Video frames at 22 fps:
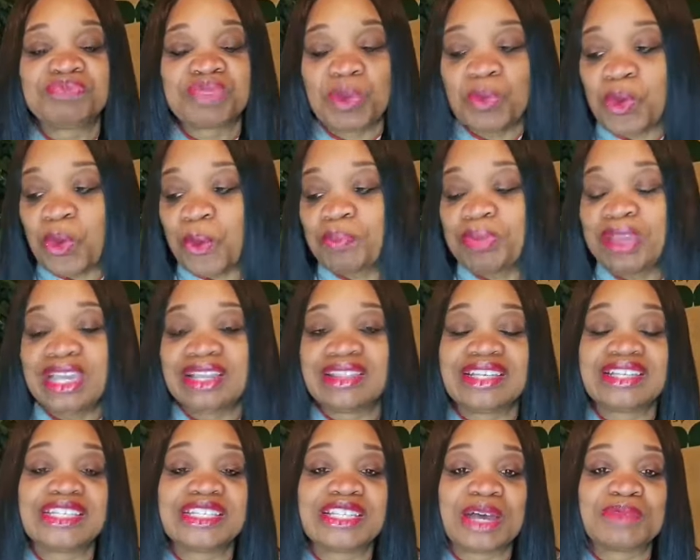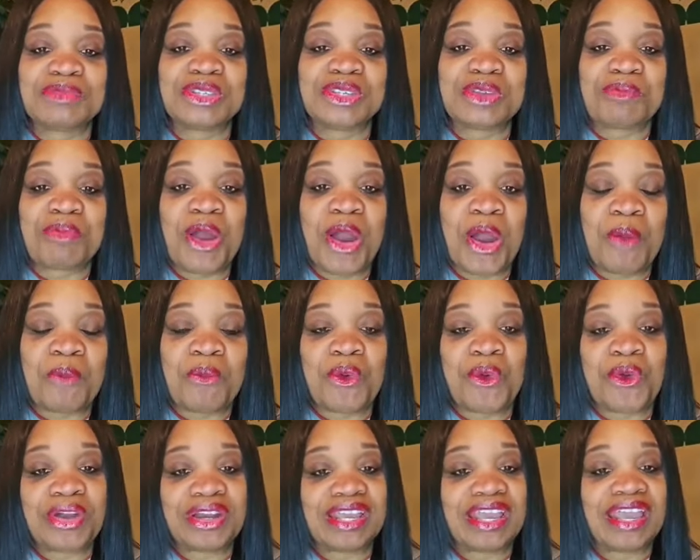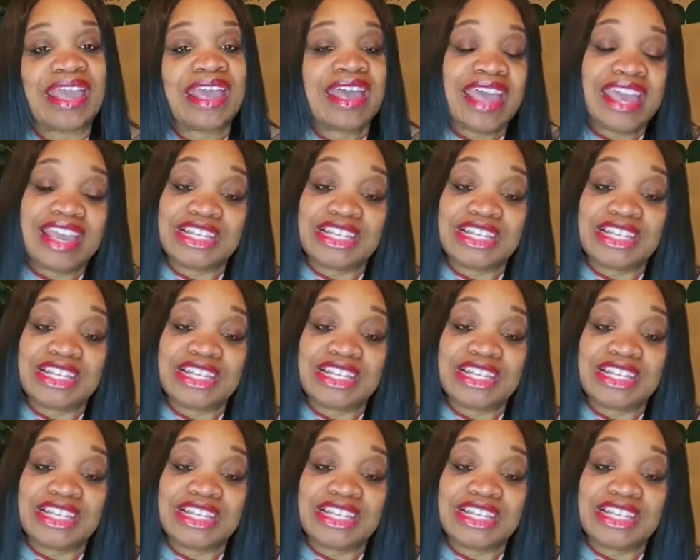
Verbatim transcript: We'll pick this up tomorrow morning